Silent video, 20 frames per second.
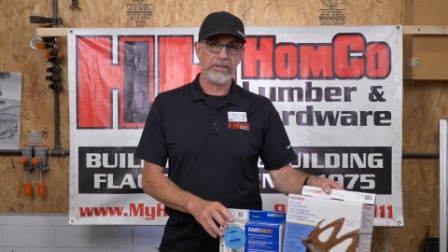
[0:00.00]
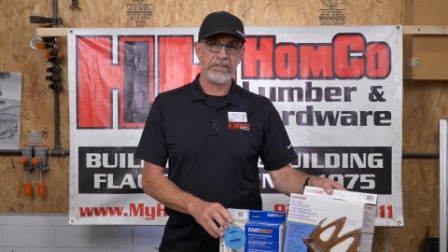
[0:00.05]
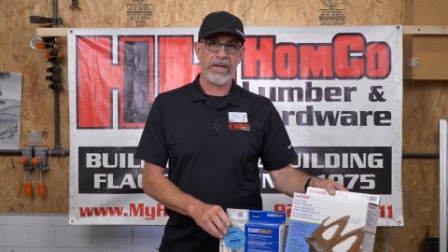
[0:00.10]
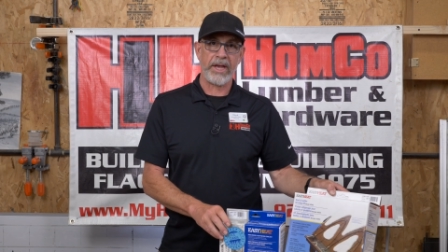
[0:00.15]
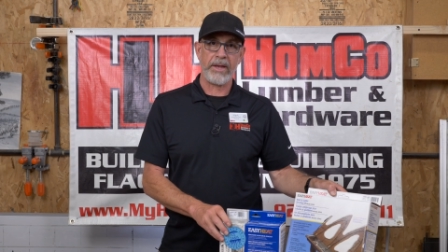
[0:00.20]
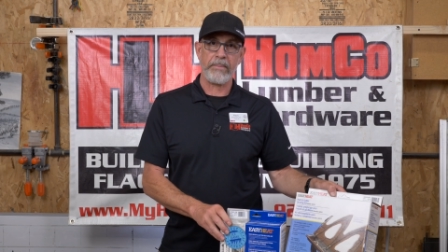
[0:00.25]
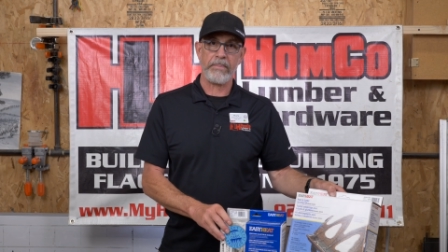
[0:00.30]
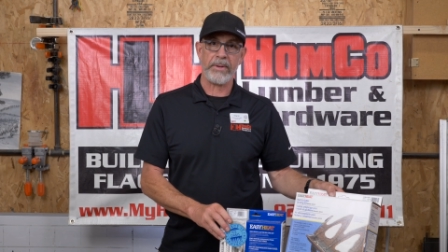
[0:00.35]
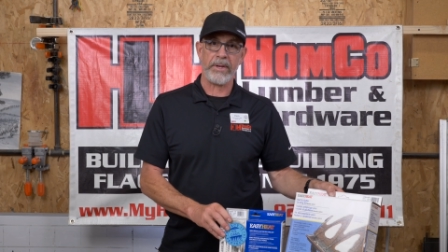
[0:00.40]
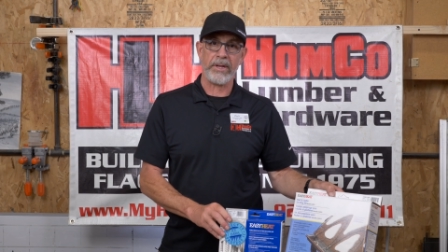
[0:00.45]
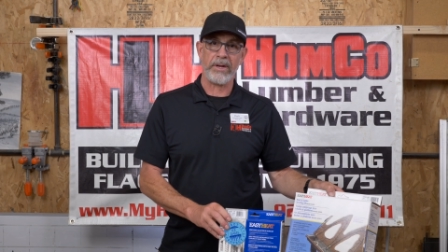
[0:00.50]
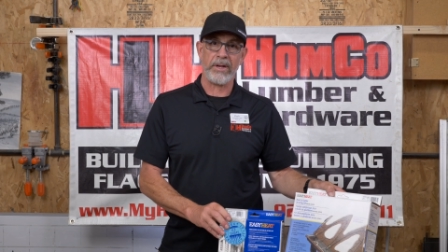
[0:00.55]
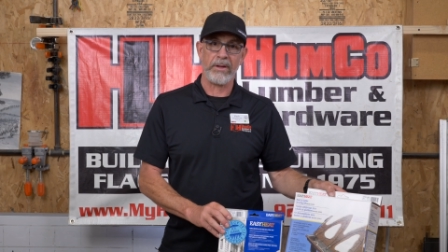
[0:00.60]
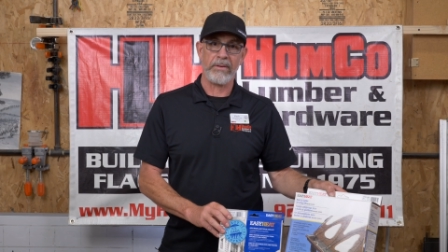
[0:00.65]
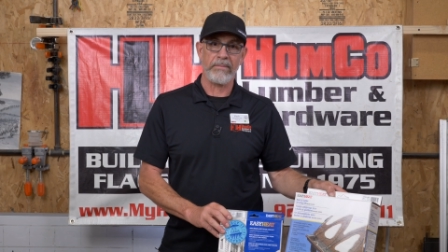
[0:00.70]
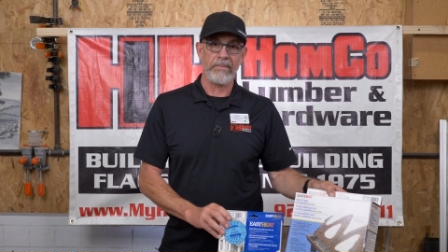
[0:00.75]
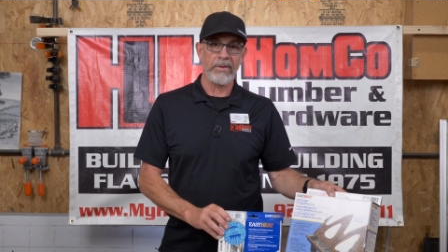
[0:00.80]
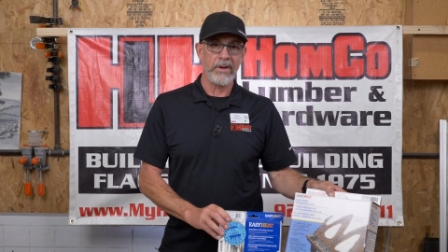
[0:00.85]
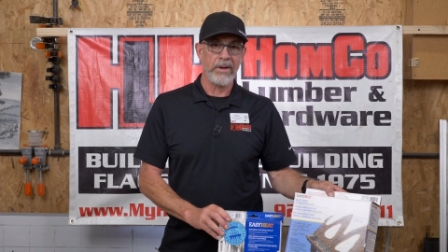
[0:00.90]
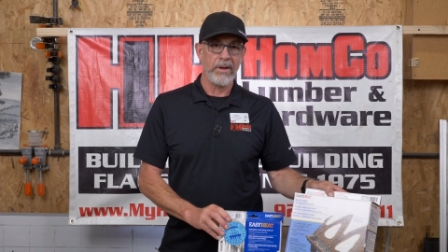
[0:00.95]
tape in
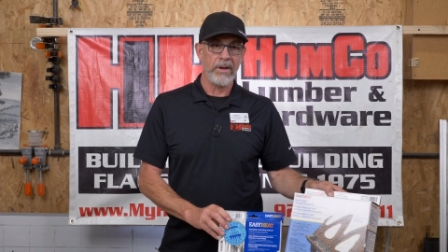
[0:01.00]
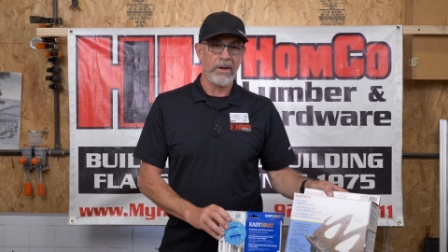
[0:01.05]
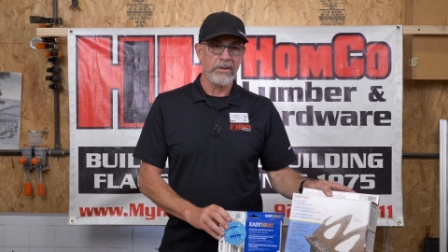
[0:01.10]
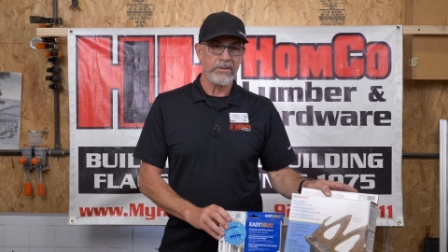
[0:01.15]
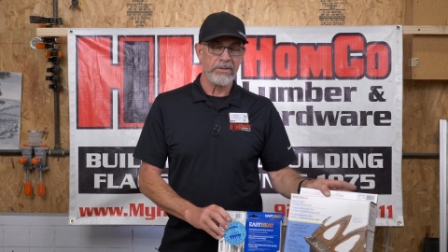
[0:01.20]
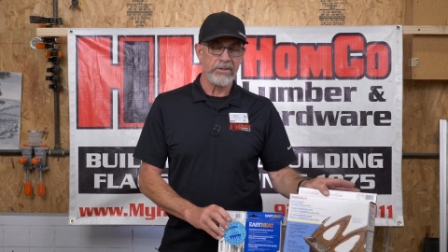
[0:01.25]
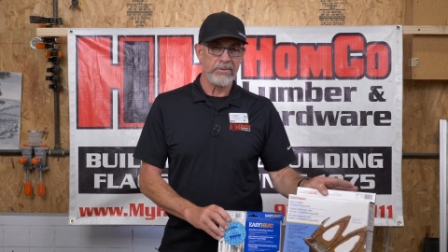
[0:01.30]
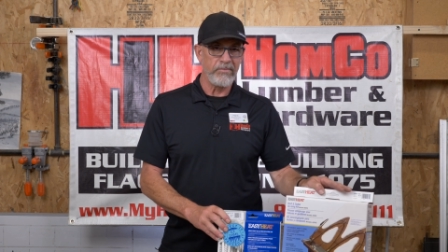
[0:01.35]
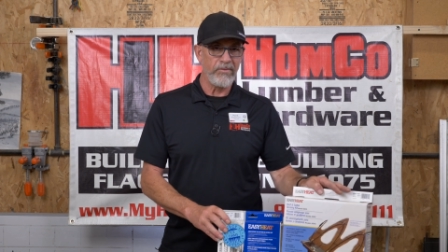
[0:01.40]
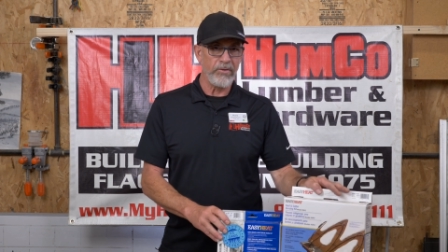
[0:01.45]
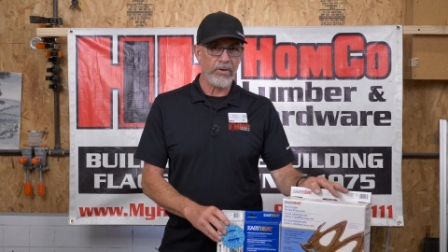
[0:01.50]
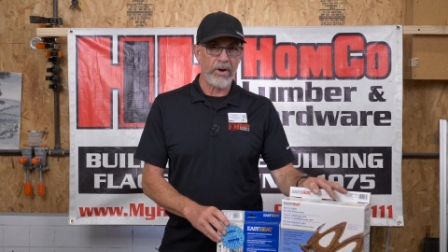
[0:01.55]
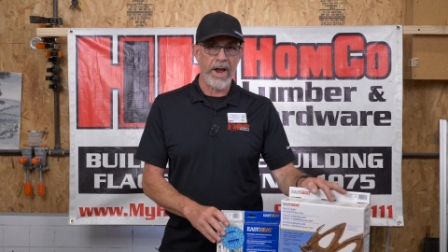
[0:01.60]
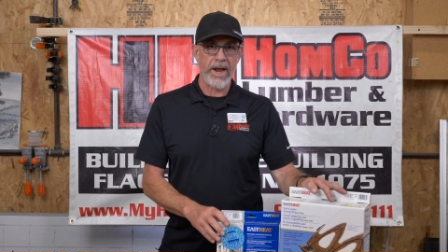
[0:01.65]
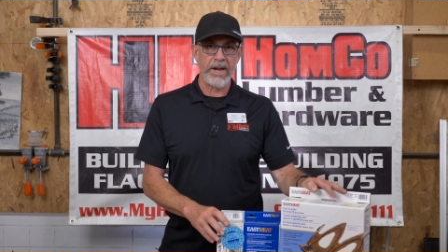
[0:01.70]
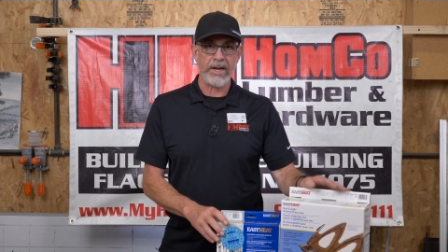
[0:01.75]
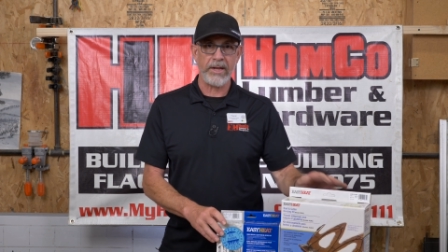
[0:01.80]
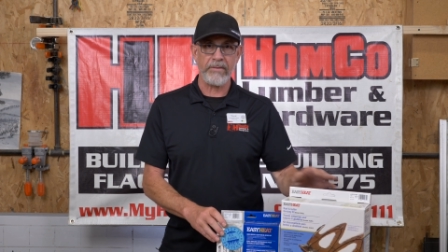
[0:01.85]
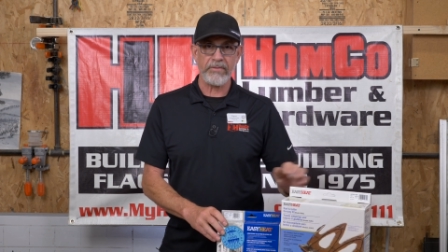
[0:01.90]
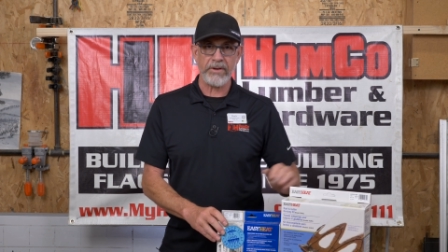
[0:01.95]
a
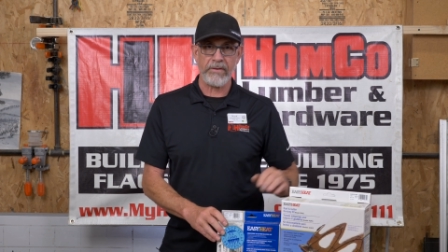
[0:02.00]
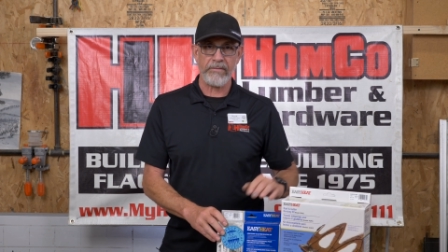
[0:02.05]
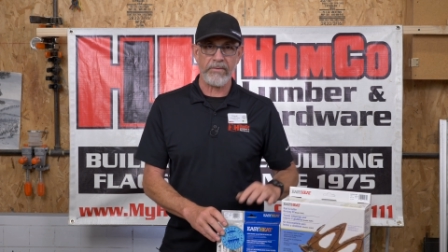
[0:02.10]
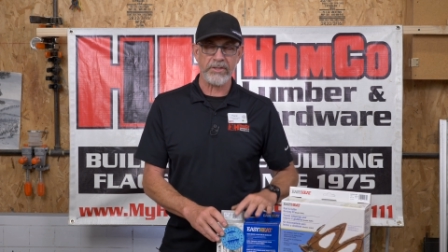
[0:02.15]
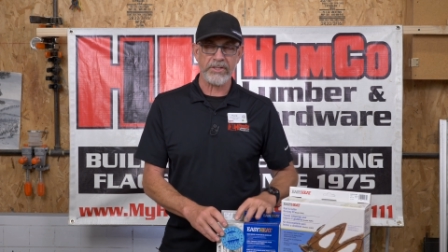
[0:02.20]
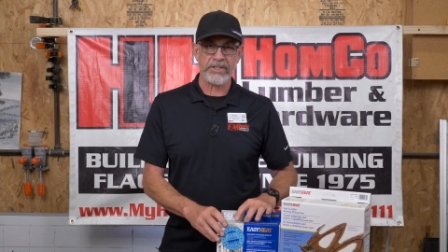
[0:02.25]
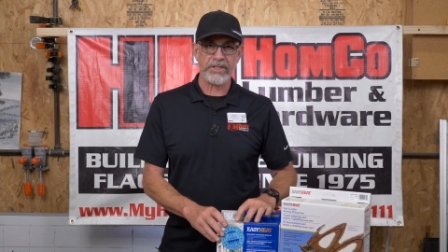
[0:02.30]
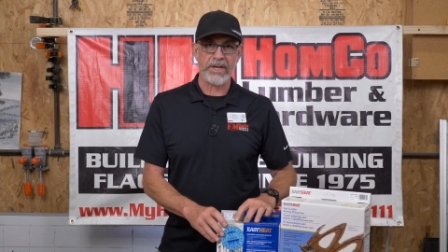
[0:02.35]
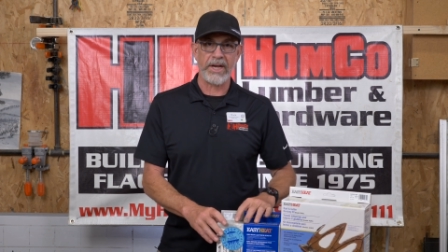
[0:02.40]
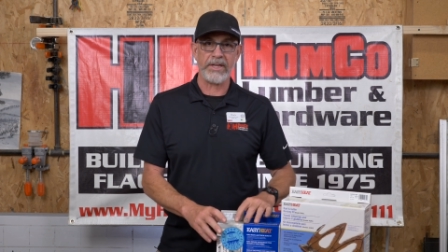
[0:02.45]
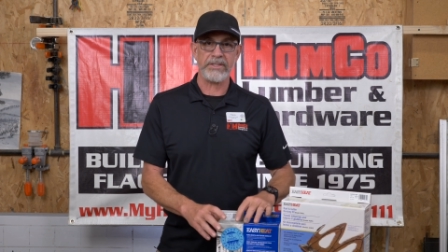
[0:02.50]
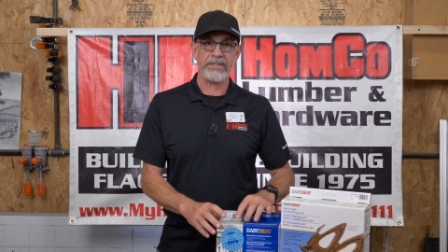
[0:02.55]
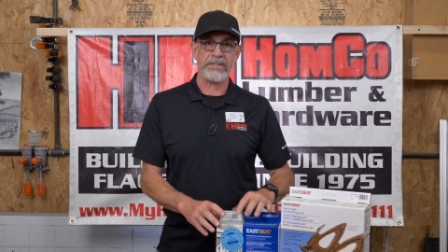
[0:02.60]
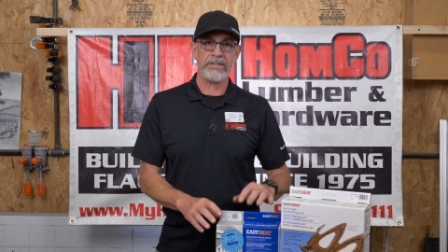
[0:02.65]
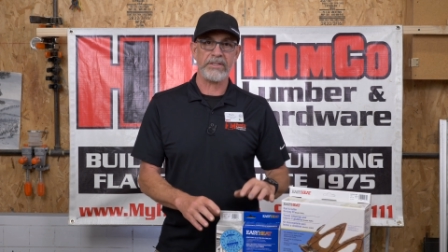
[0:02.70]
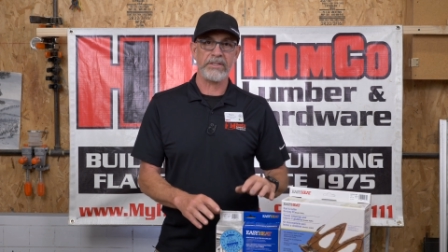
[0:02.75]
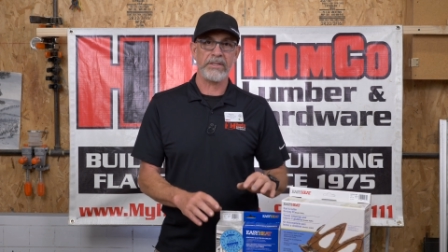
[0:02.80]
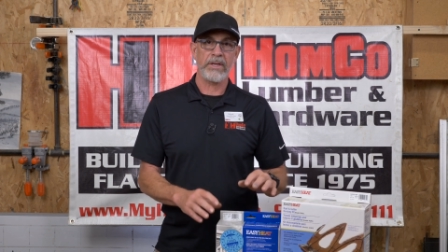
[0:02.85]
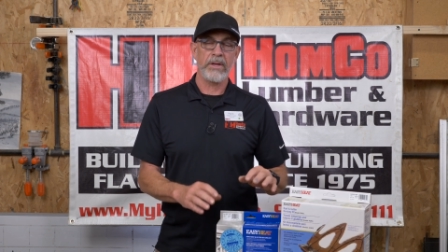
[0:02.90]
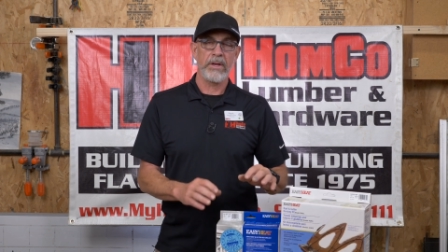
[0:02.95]
variety of different
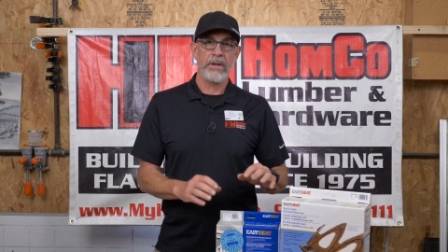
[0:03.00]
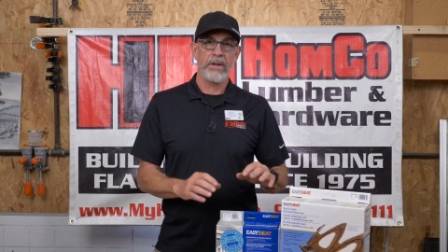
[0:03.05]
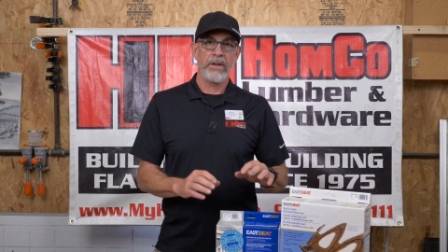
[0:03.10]
sizes.